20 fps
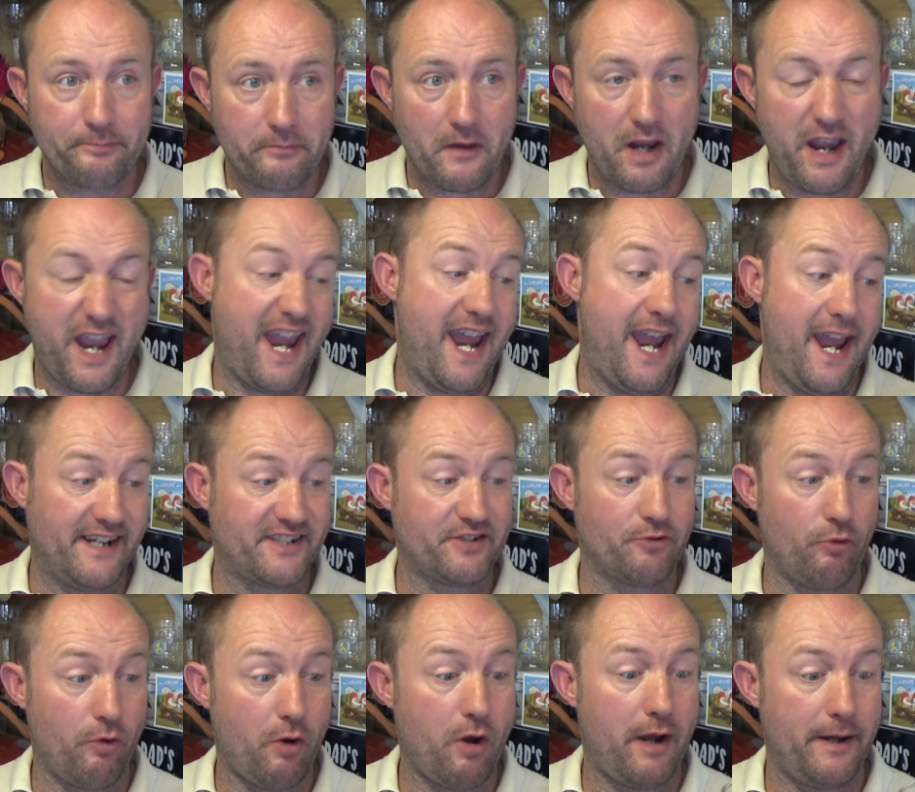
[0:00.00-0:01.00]
Yeah, it's
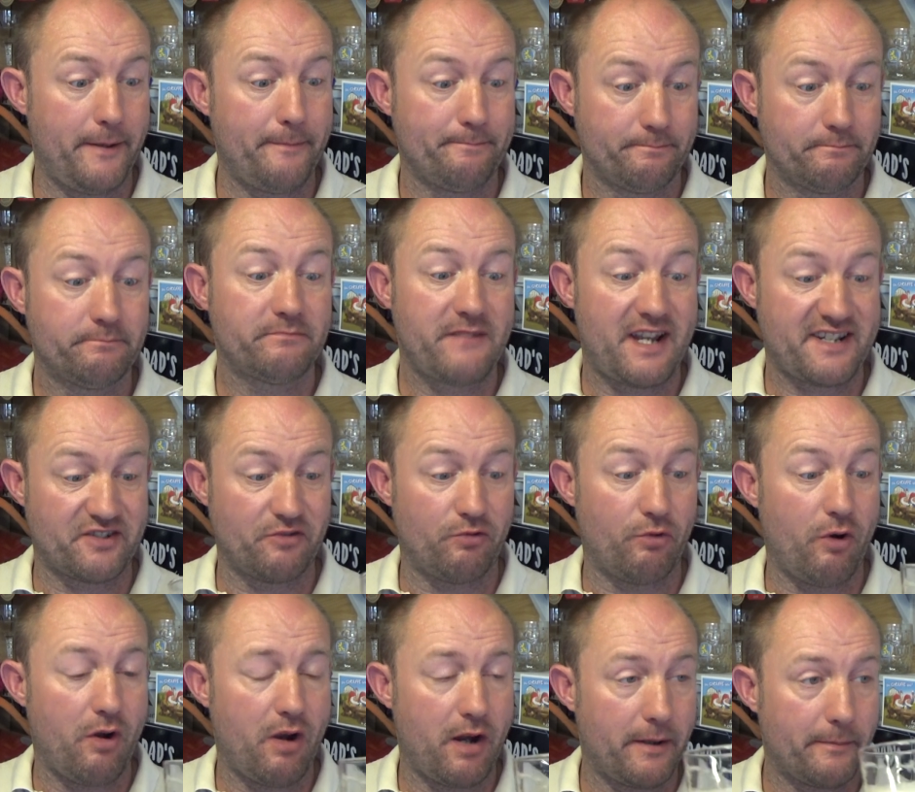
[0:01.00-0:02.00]
alright. That's
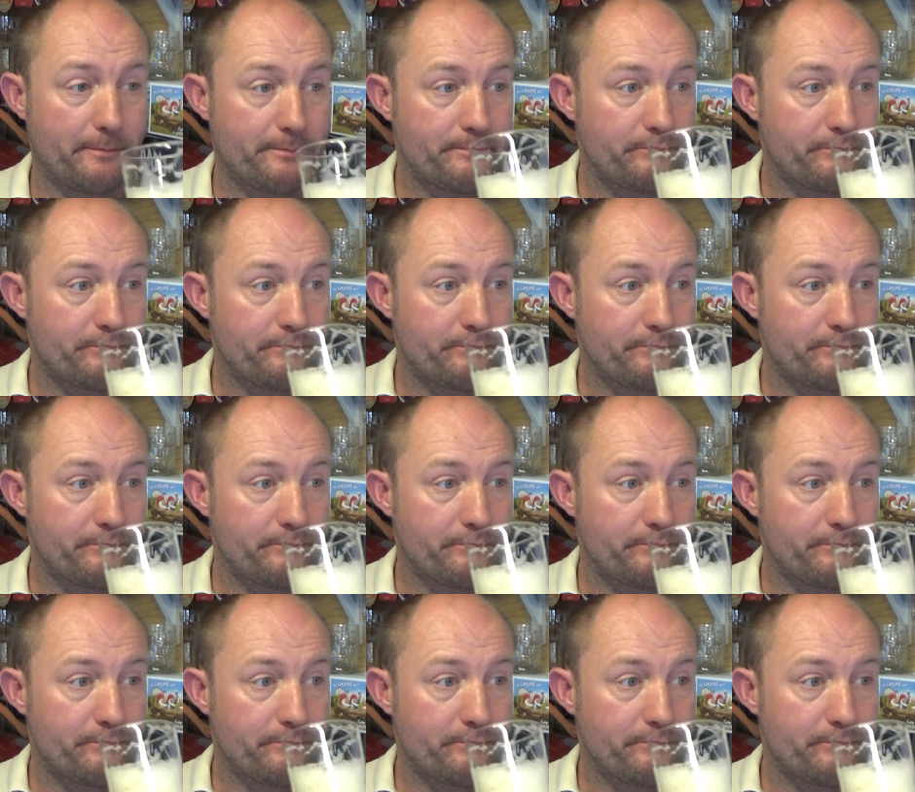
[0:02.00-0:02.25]
alright.